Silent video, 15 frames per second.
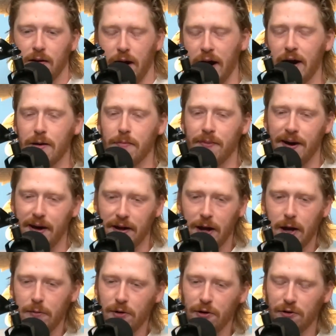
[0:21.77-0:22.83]
I am back.
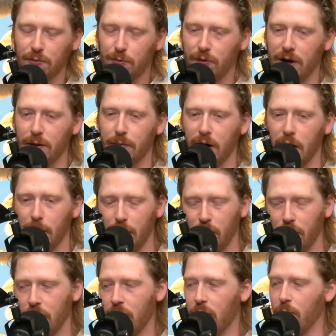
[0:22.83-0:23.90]
I'm your host, Brett Merriman.
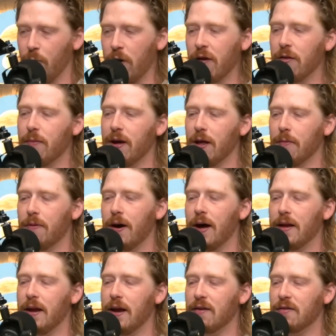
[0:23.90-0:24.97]
We are the Mail-In
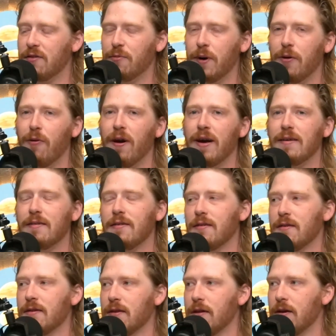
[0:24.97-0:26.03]
Podcast. To my right,
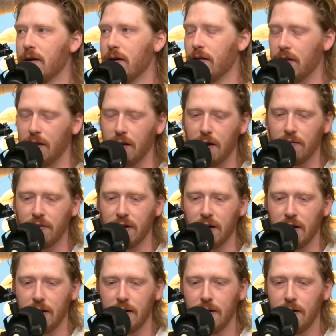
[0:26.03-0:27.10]
the lovely,
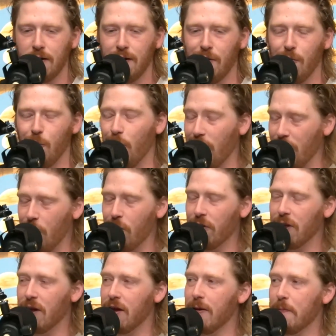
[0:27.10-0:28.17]
one and
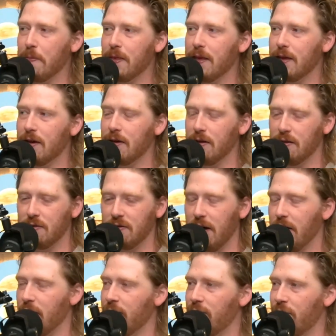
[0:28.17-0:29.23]
only,
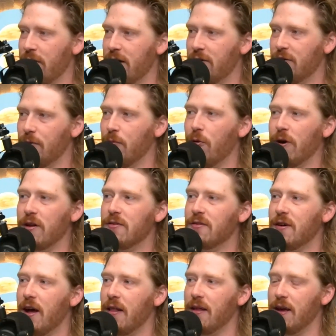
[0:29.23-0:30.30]
Sally deFries. Good morning,
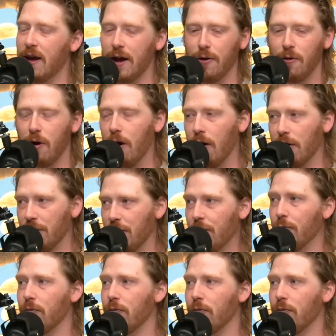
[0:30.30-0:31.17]
Sally. How are you?